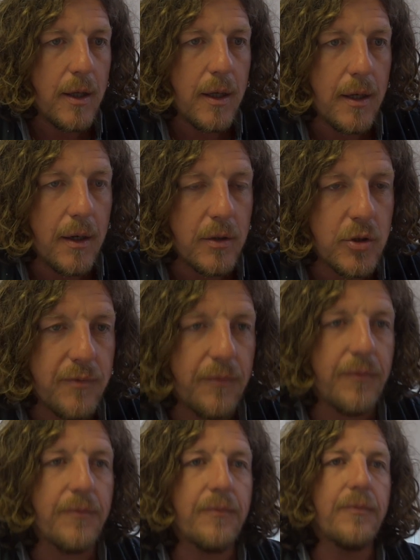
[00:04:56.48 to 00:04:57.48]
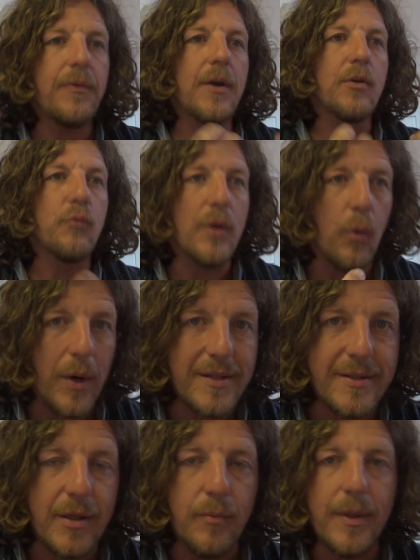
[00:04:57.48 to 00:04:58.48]
and I just find a real
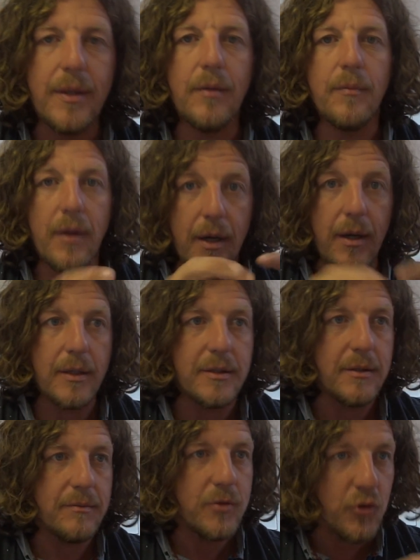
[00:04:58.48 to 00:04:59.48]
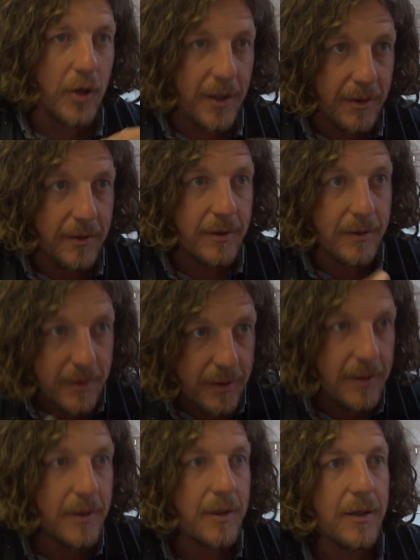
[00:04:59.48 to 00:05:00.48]
wisdom in them that I like to try and
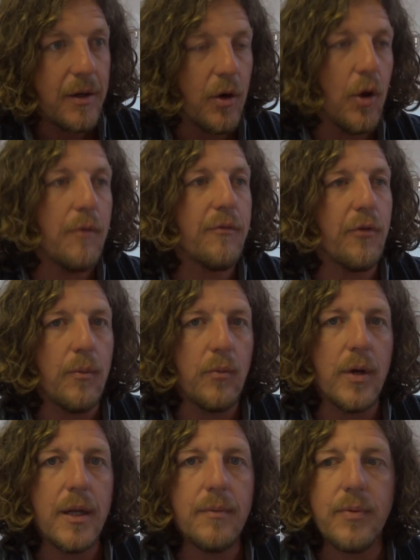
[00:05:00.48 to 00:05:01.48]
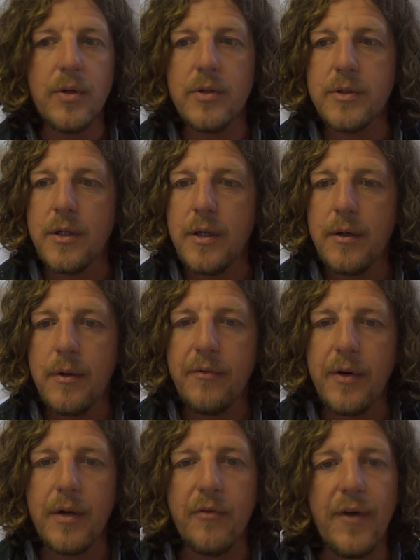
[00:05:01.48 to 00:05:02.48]
learn from, really, because I
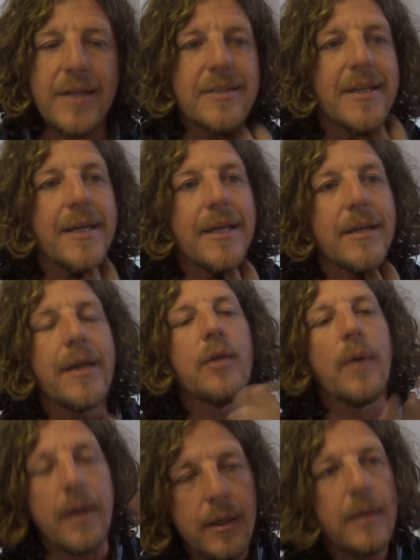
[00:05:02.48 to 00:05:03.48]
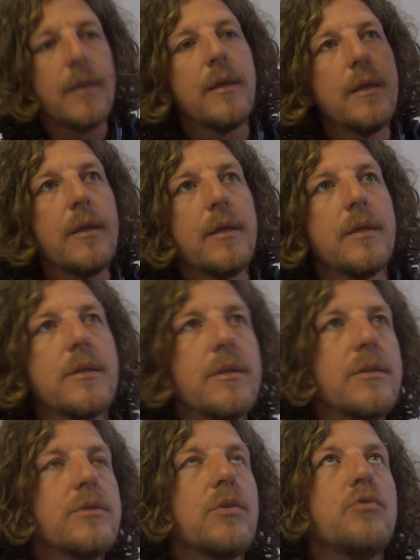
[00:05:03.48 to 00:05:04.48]
find it fascinating. Anyway,
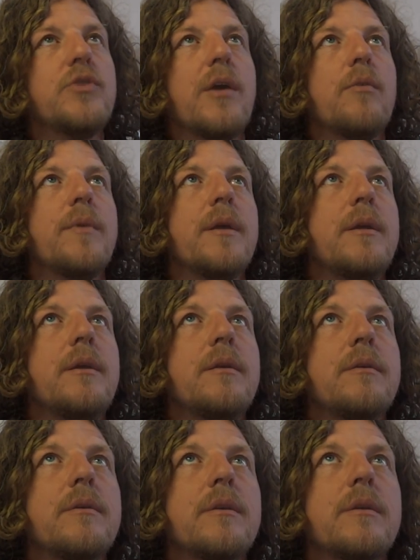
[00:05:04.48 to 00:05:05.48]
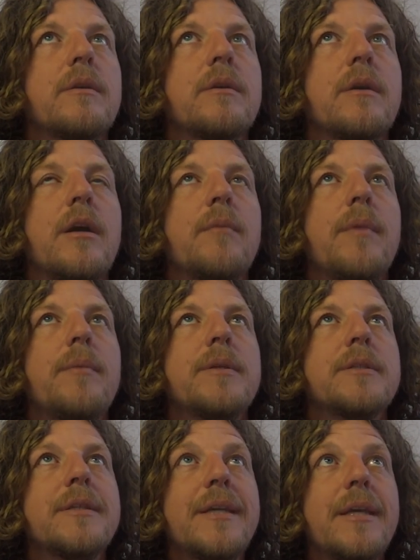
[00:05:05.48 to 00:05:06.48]
so Jeremy kind of made me
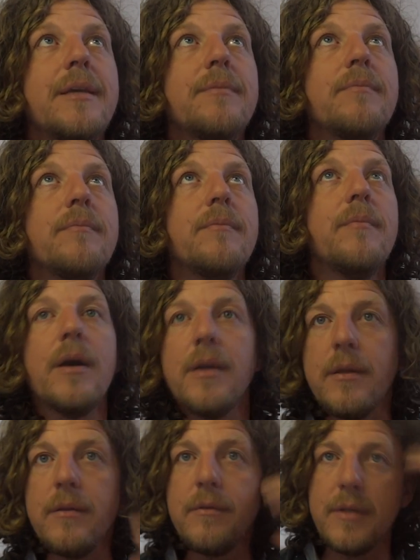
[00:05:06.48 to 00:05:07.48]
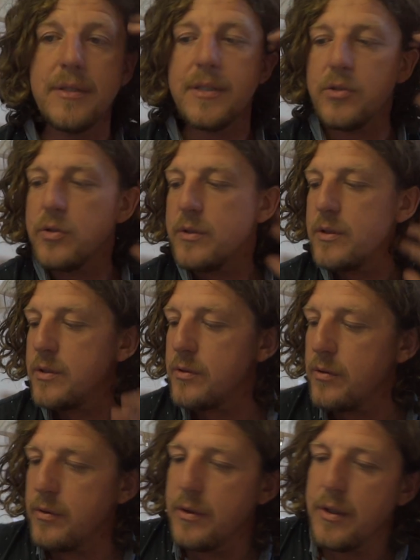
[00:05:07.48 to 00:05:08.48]
see my decisions
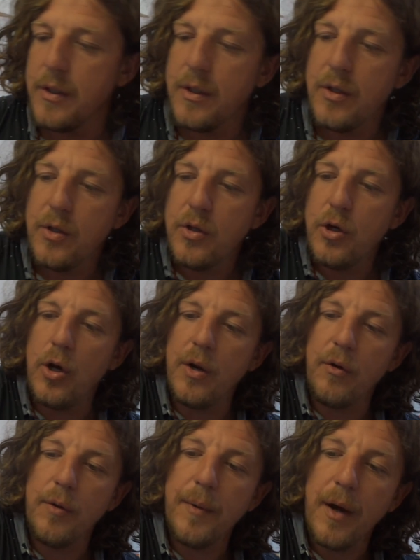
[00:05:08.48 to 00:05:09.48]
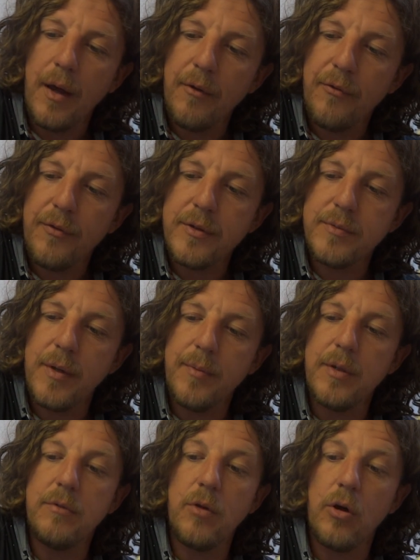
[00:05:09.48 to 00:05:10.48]
earlier in my life as
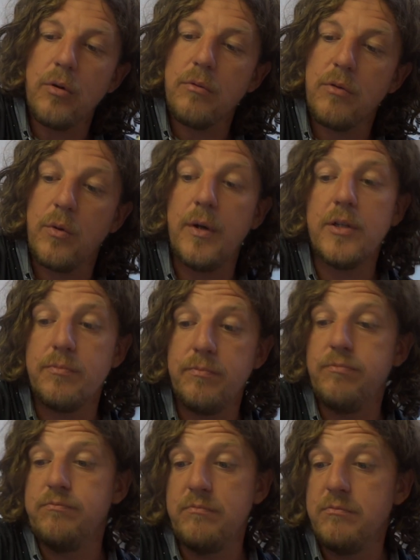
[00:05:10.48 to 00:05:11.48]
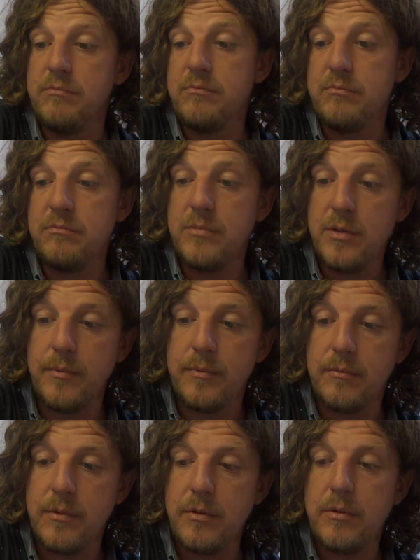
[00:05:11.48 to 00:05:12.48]
maybe not quite as, you
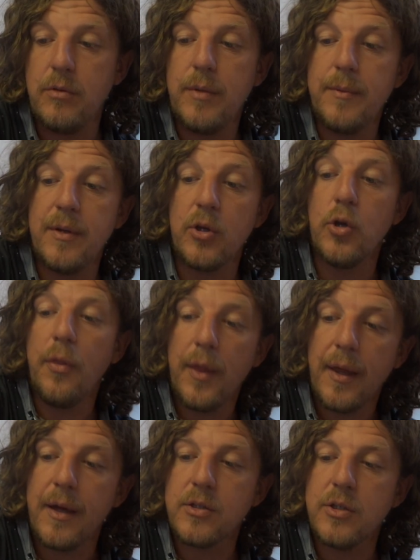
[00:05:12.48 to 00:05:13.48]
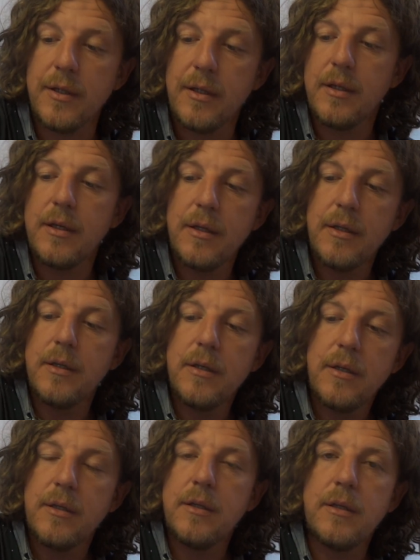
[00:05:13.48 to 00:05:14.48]
know, maybe a good thing actually.
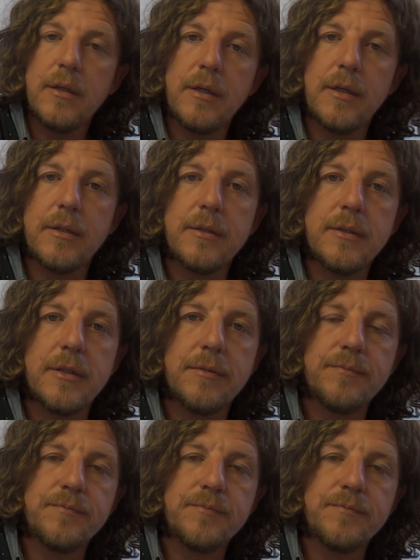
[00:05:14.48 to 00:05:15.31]
And